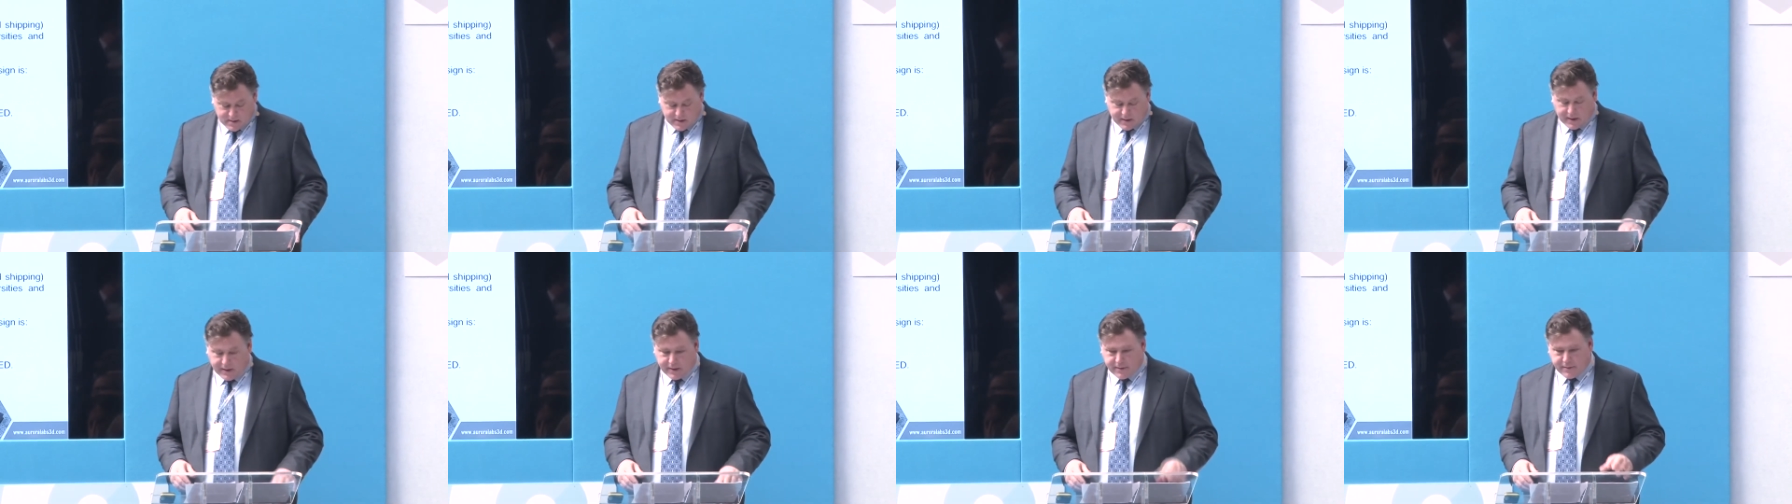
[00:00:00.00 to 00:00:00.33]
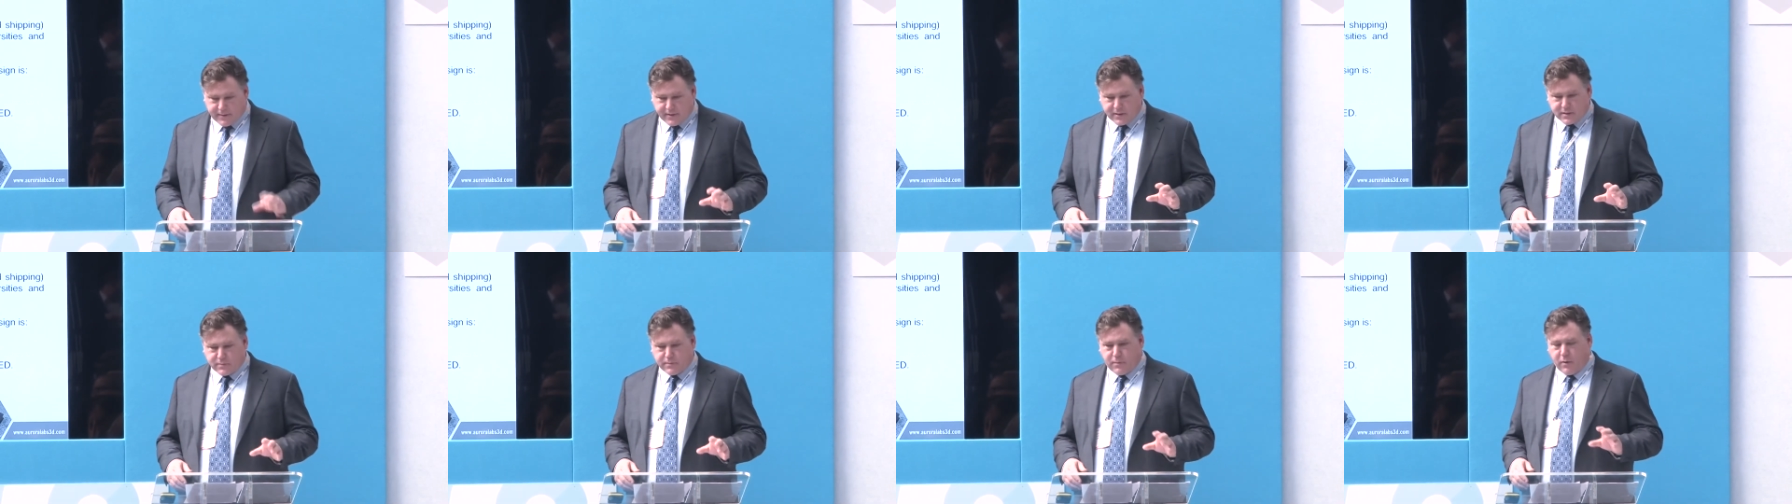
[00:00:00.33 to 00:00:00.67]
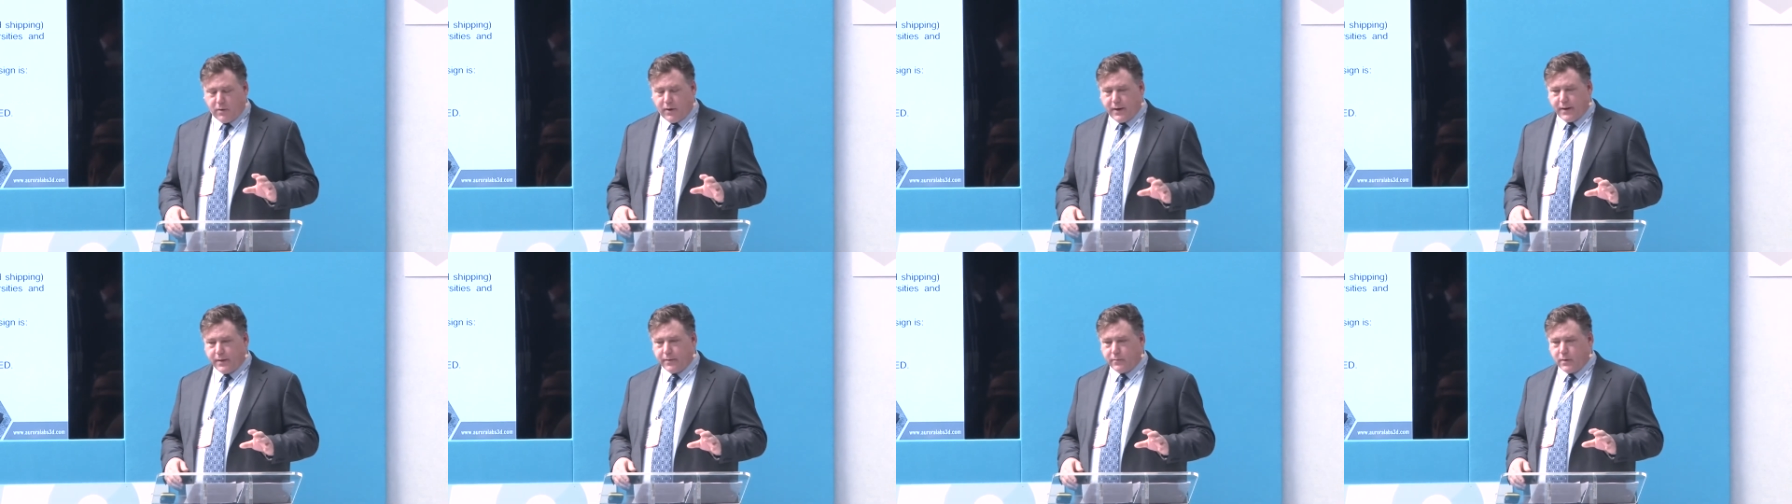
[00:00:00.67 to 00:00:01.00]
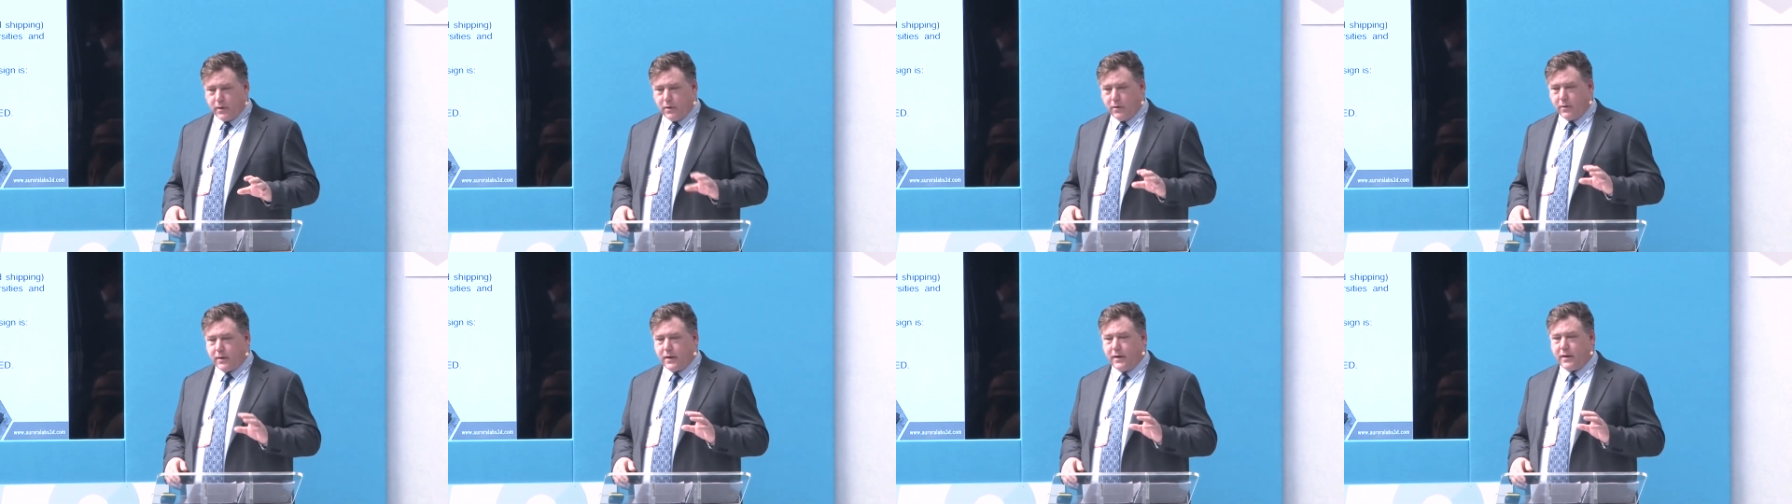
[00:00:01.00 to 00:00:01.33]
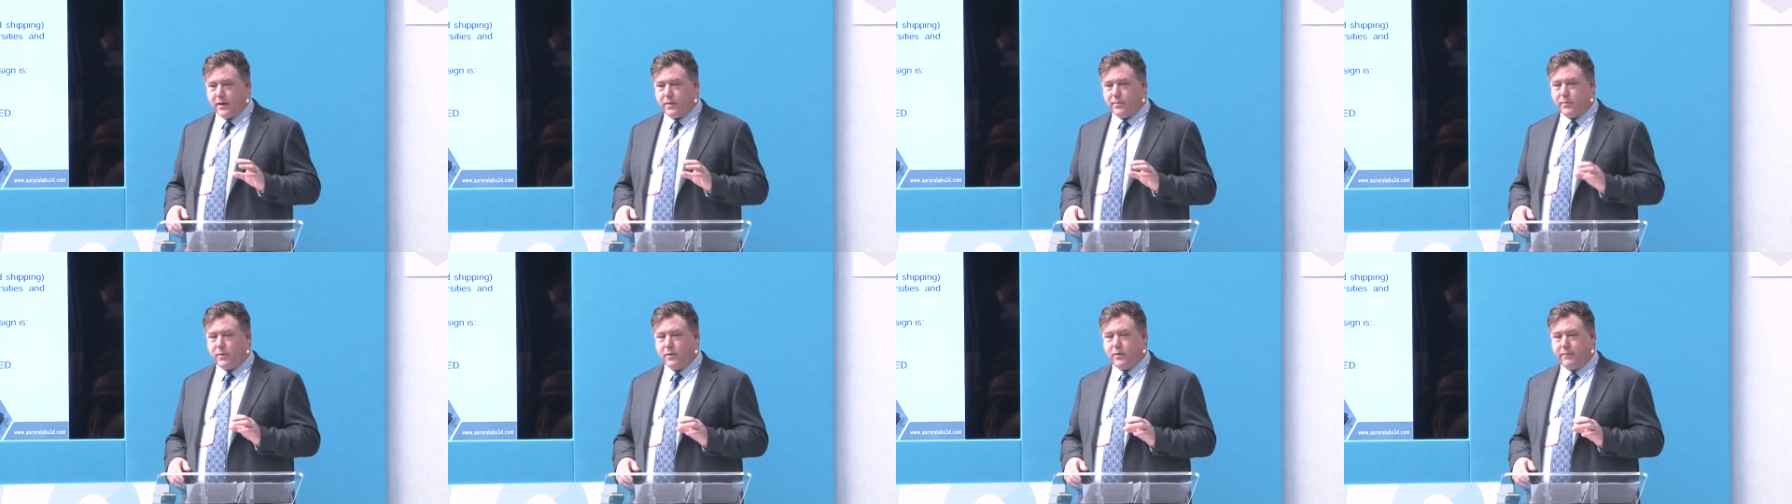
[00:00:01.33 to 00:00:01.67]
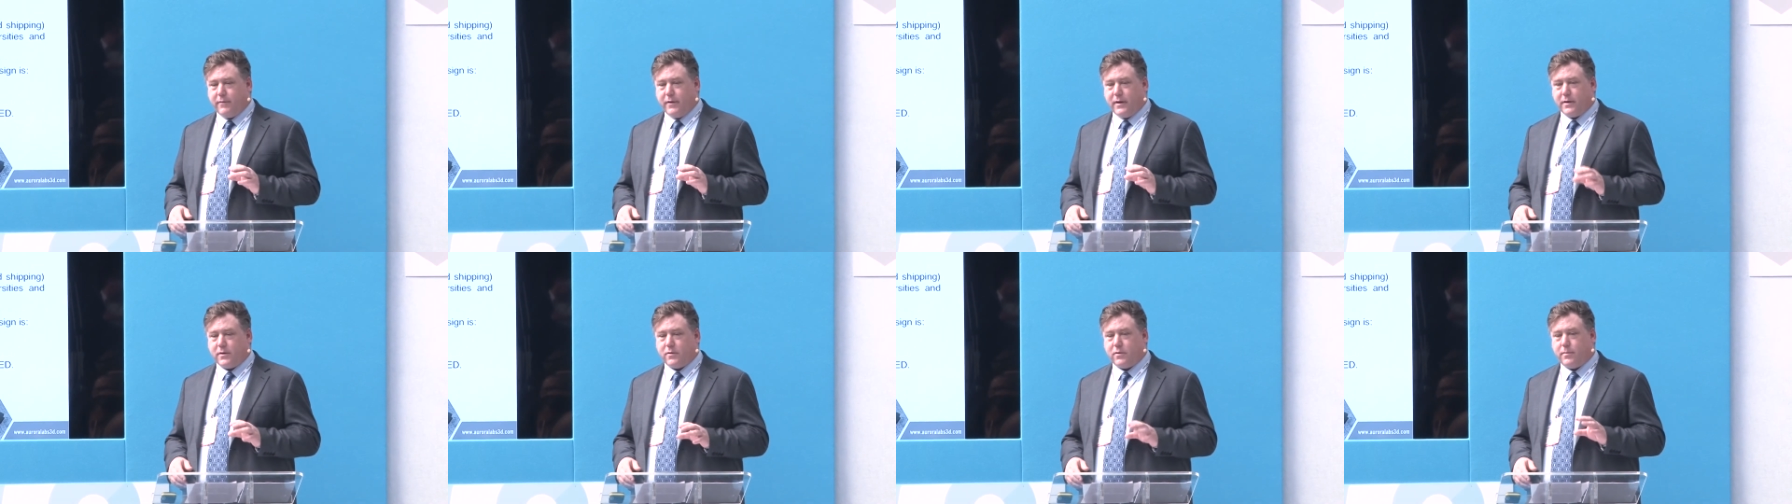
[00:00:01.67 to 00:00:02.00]
And at this point, we're looking to move
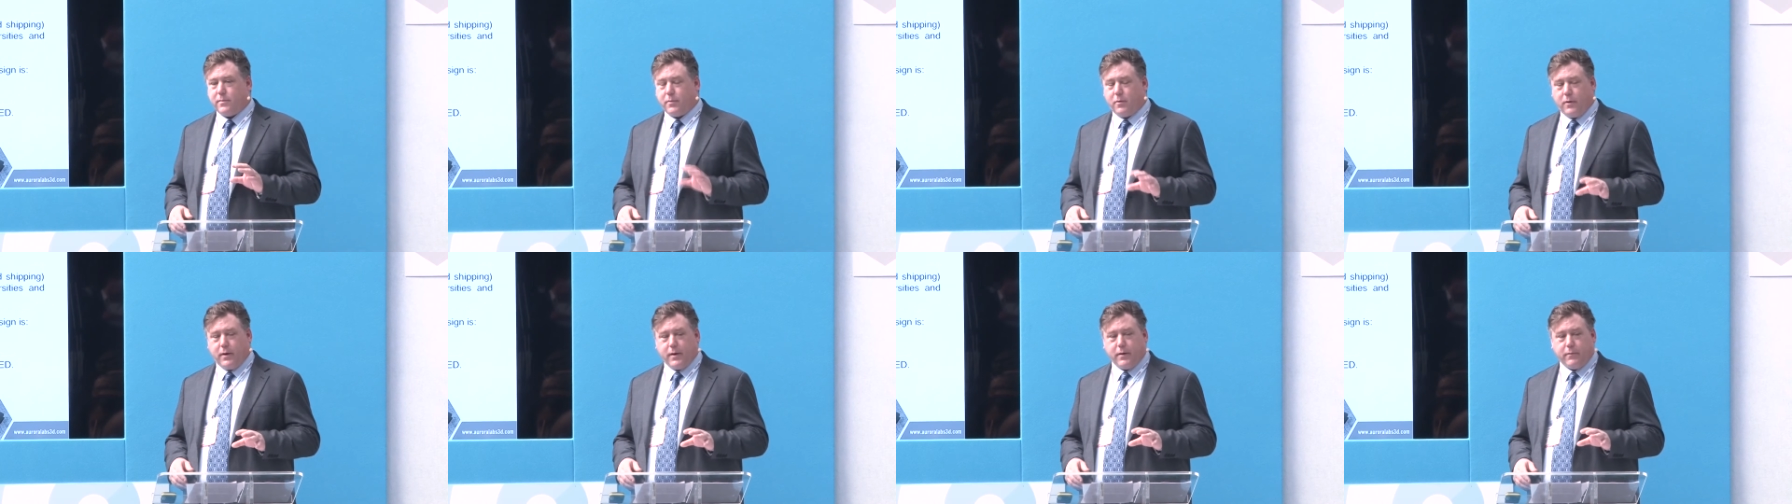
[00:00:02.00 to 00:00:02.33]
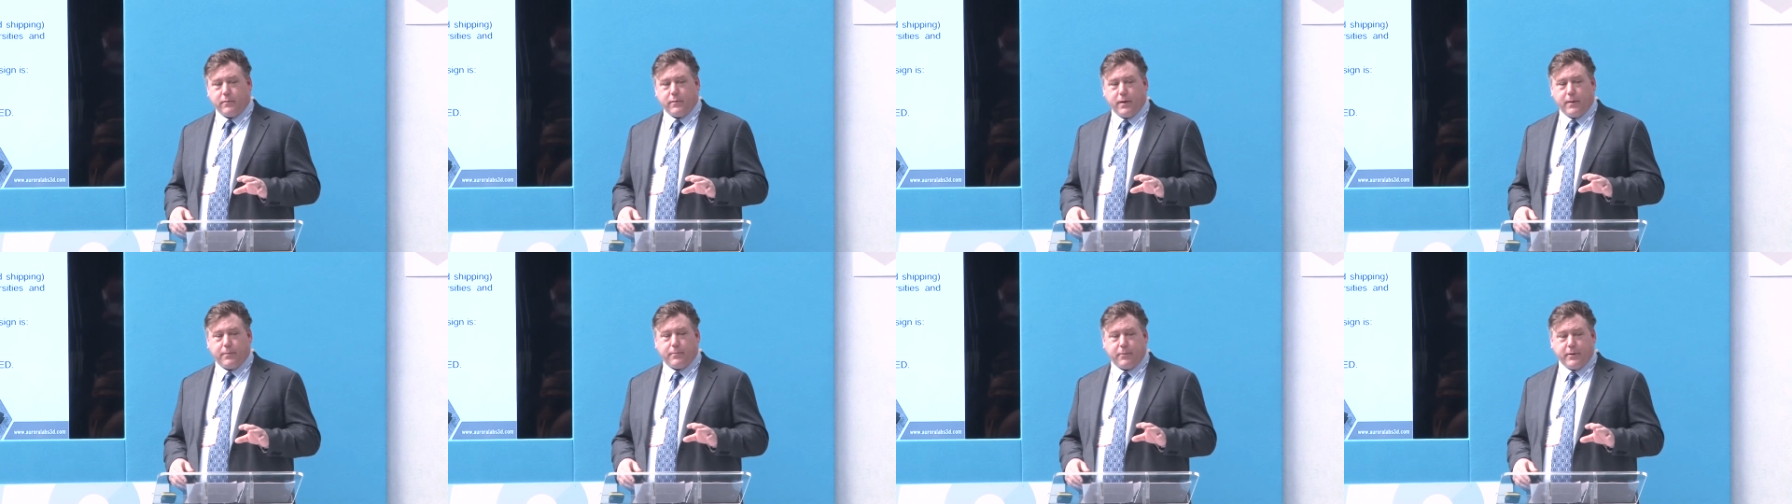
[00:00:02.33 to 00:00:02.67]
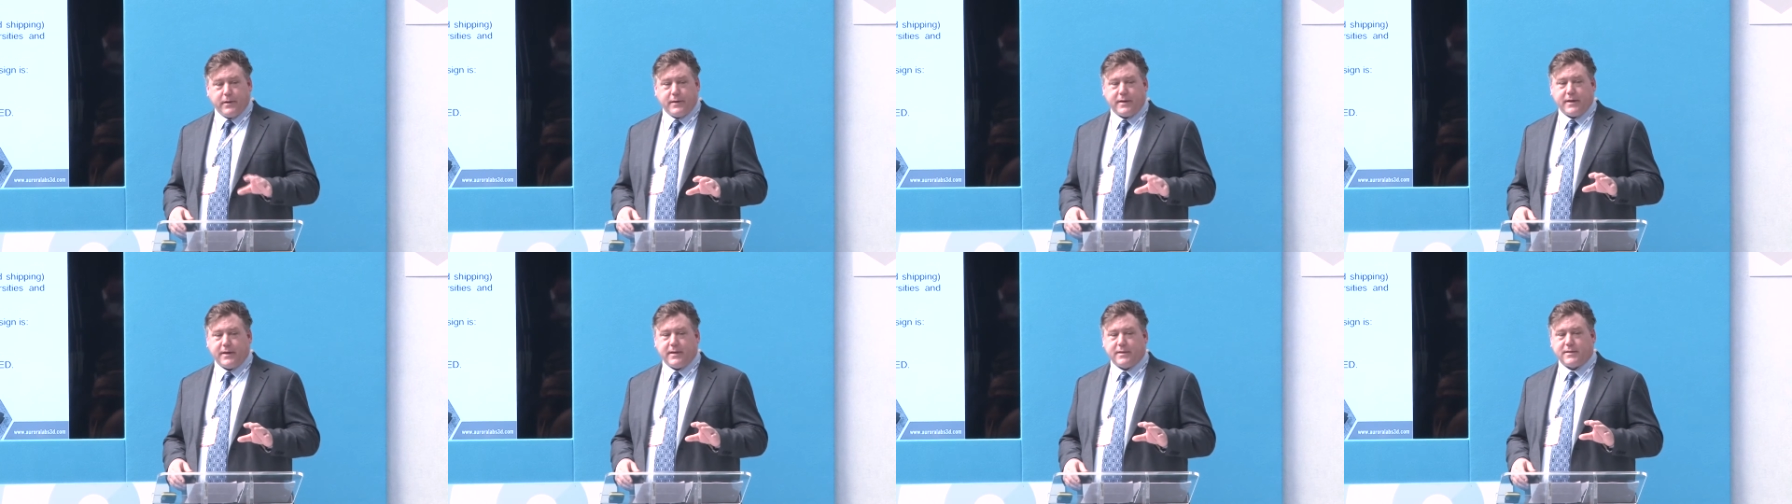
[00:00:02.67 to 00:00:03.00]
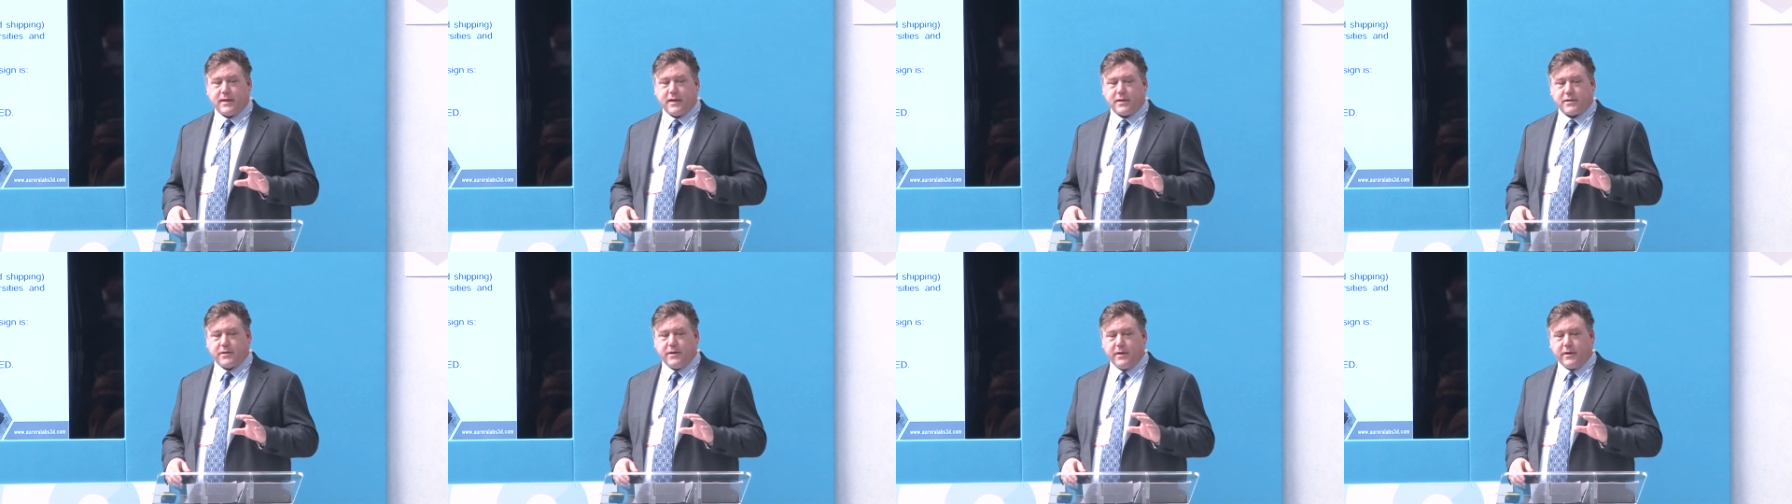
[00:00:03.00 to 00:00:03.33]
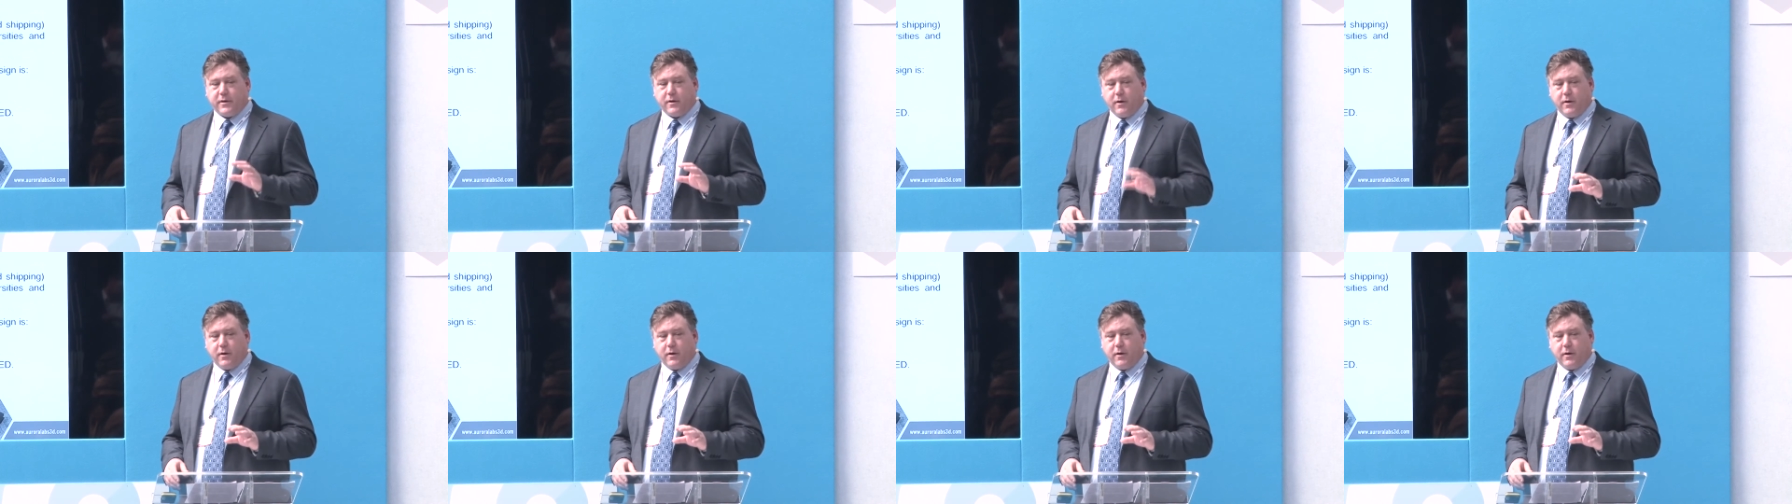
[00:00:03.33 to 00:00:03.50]
into a point where printing is actually